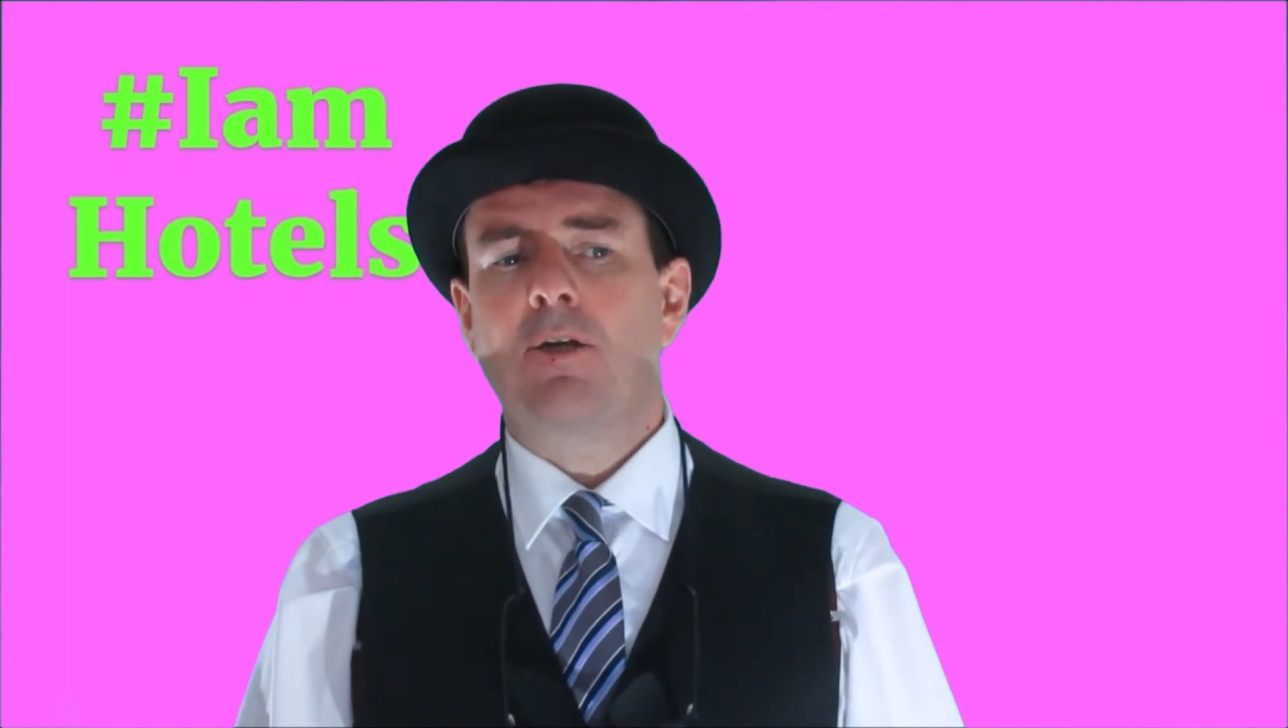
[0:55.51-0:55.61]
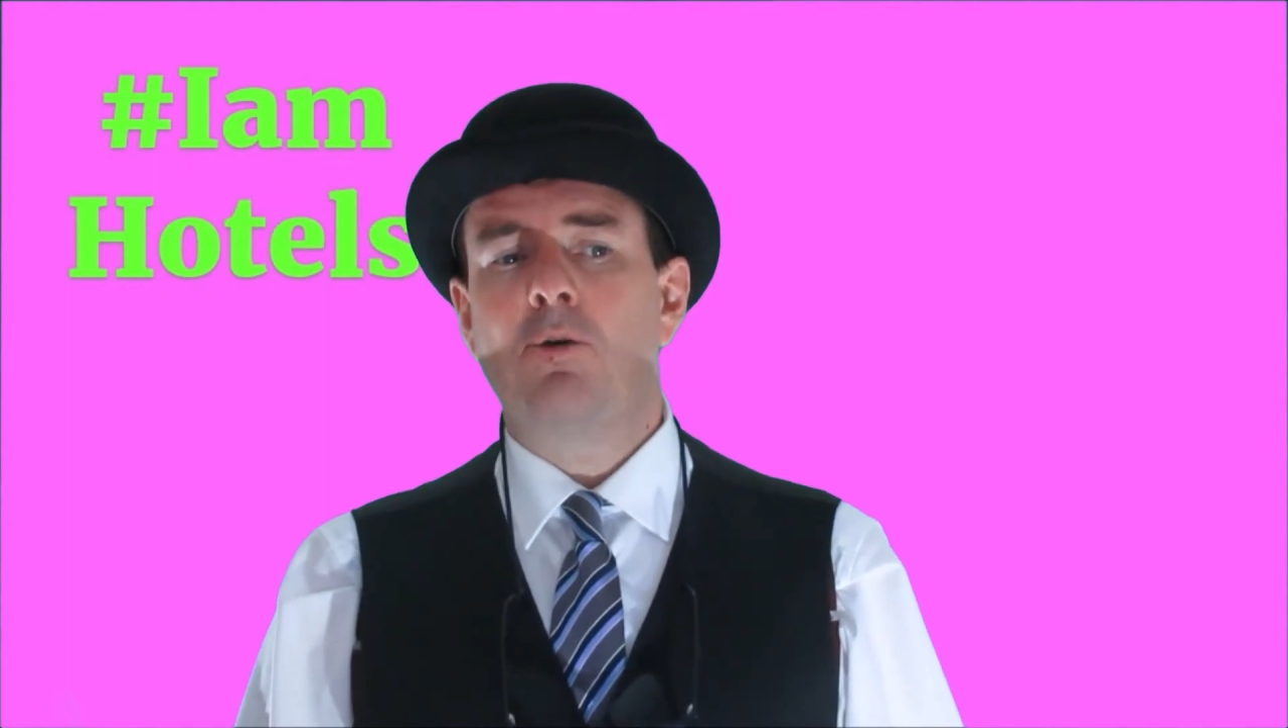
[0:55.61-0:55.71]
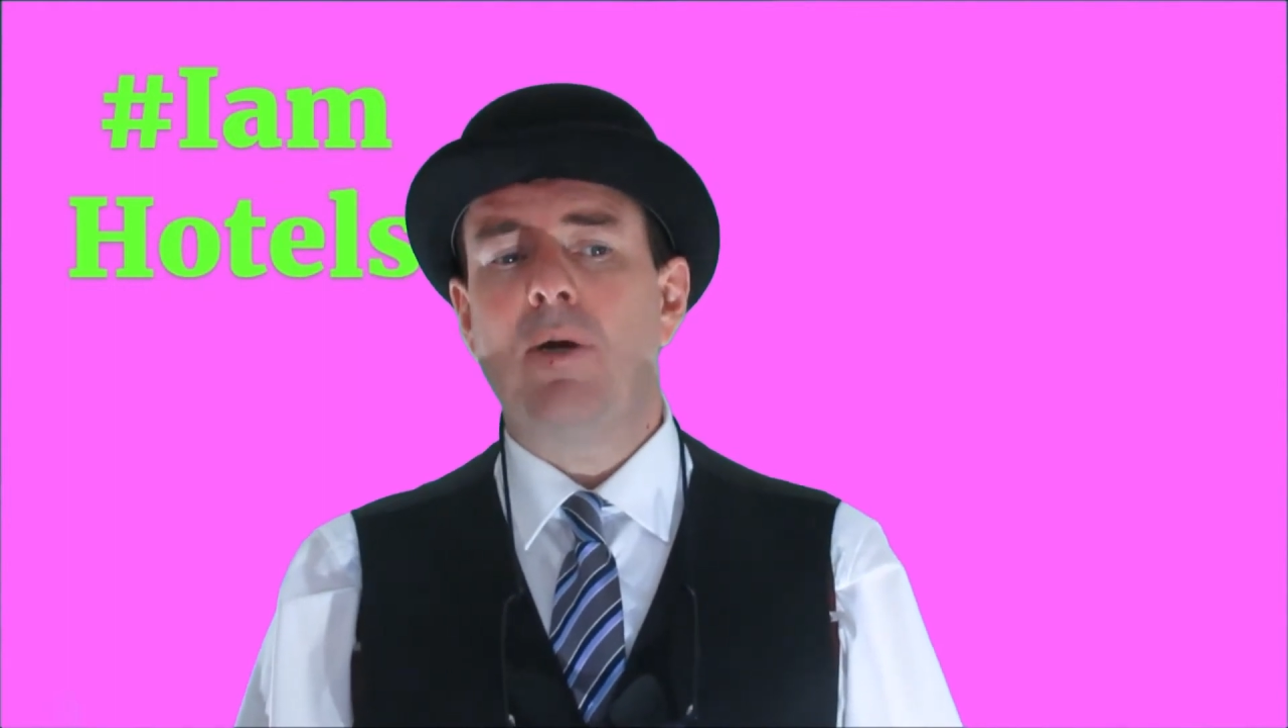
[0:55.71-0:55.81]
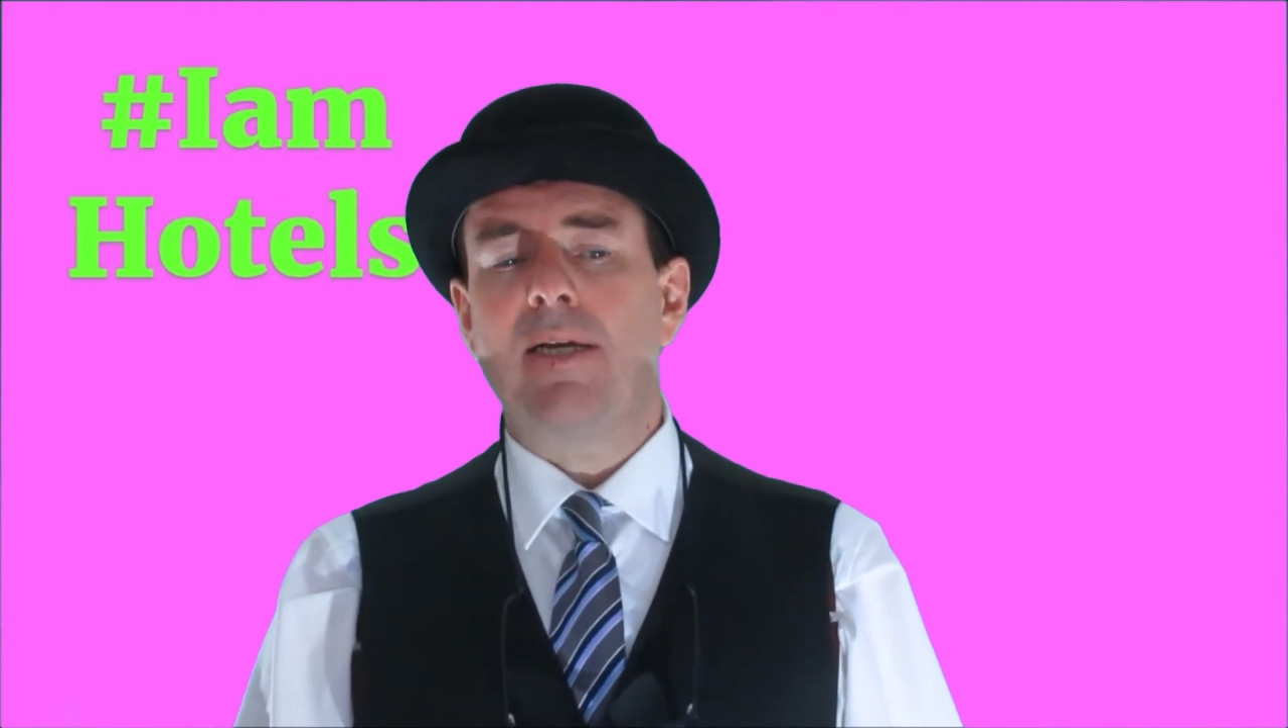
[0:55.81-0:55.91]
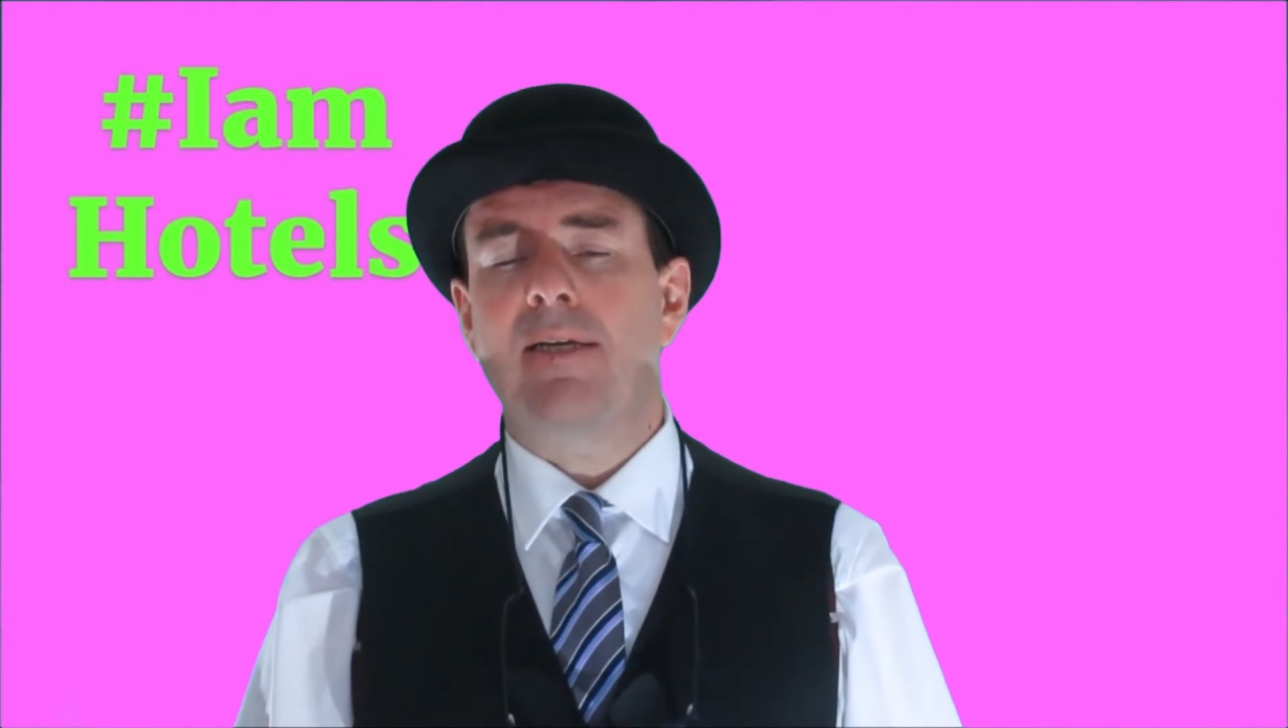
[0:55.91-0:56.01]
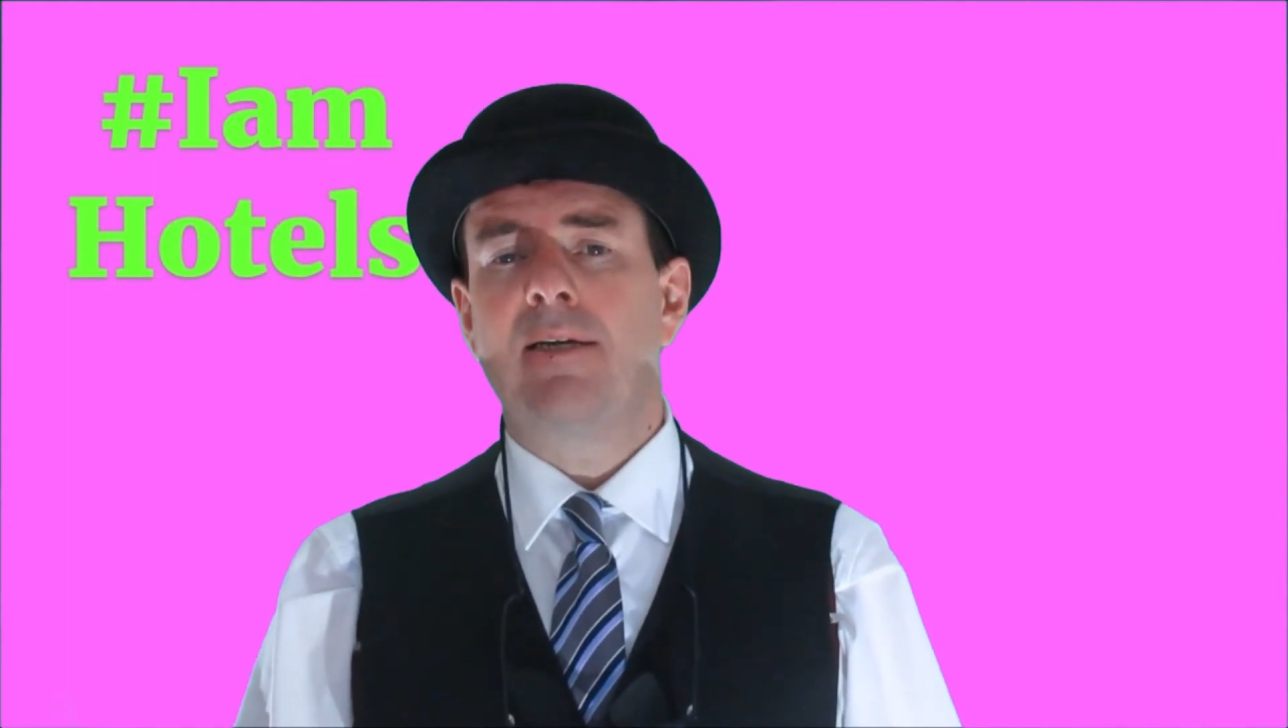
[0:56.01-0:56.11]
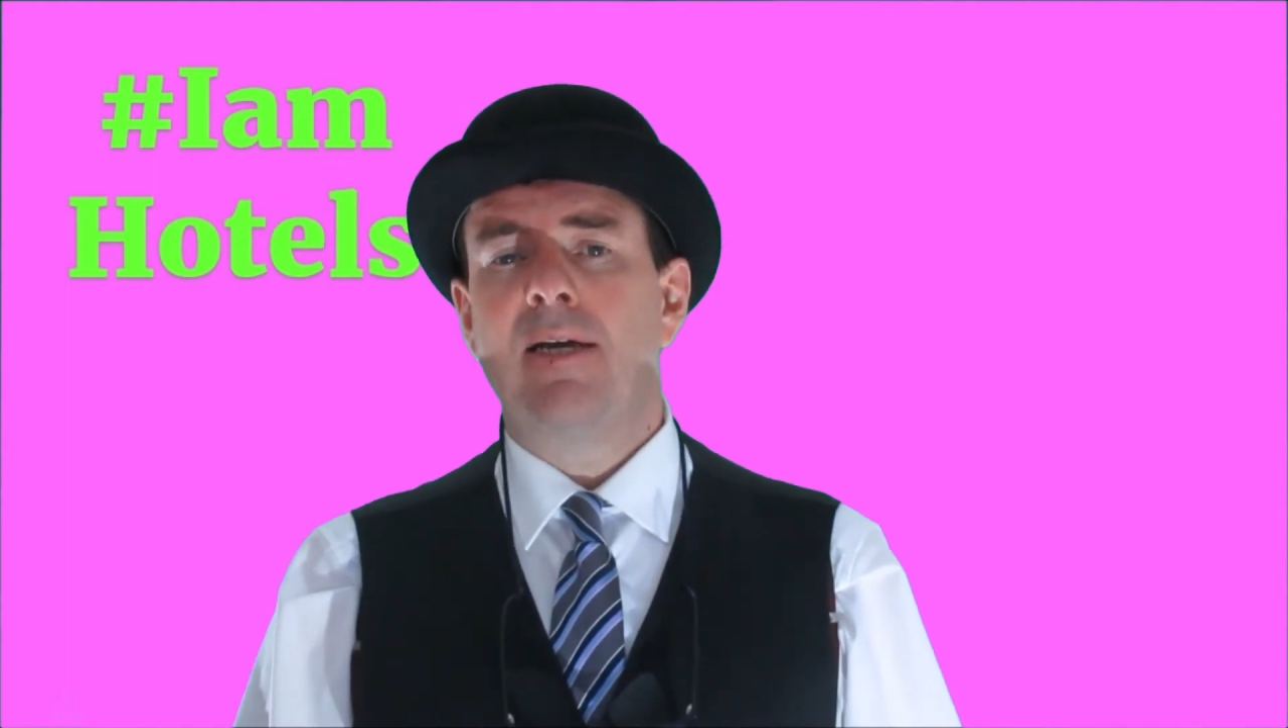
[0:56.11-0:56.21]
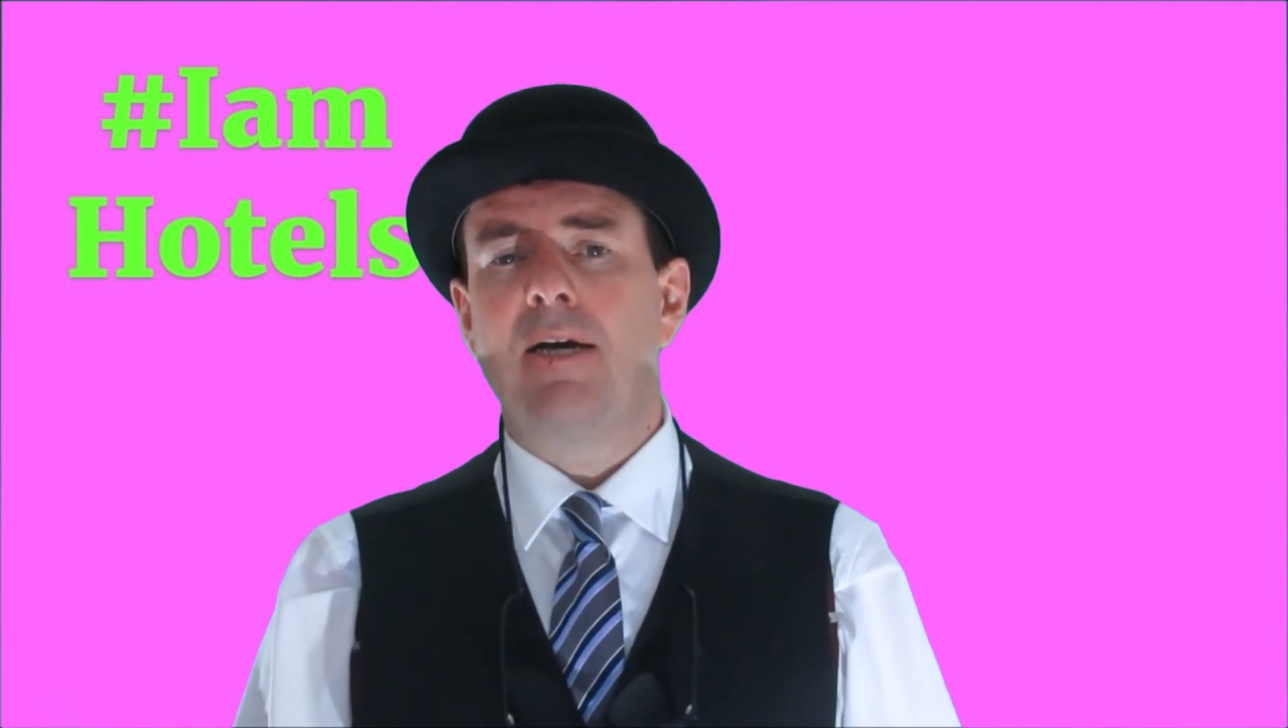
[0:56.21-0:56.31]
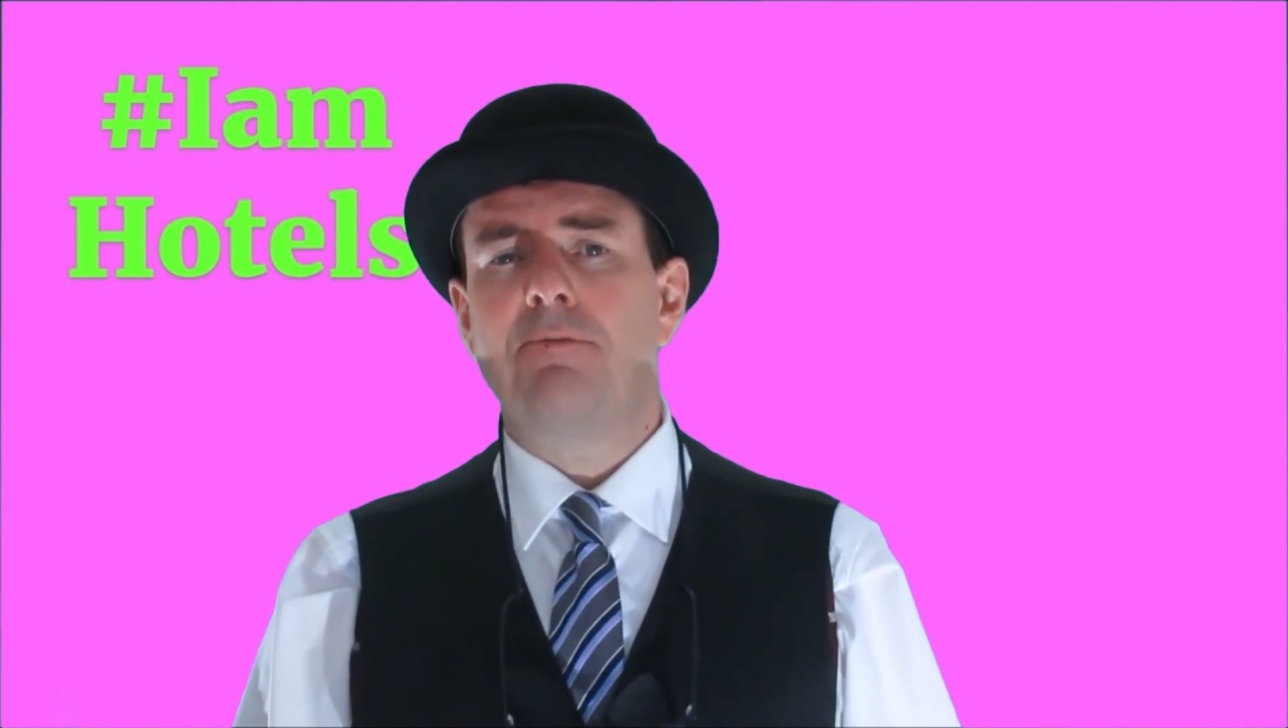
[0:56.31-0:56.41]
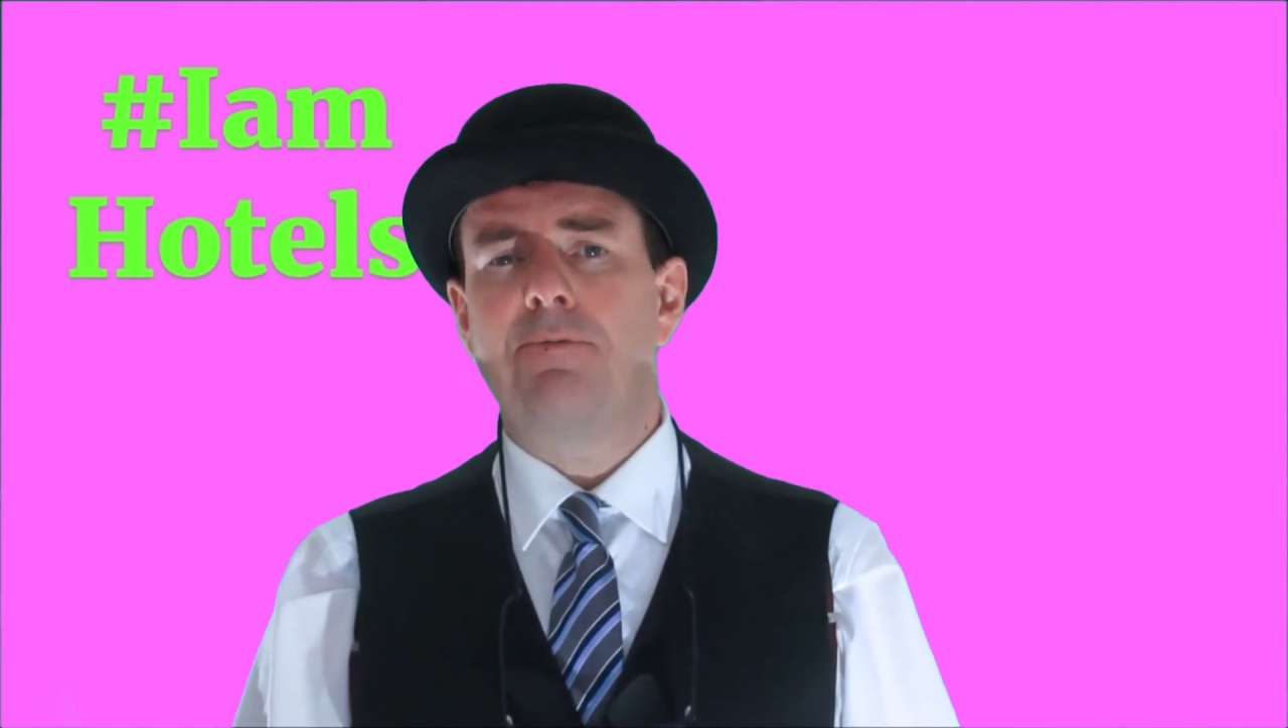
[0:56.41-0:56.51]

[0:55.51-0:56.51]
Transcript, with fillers: quick and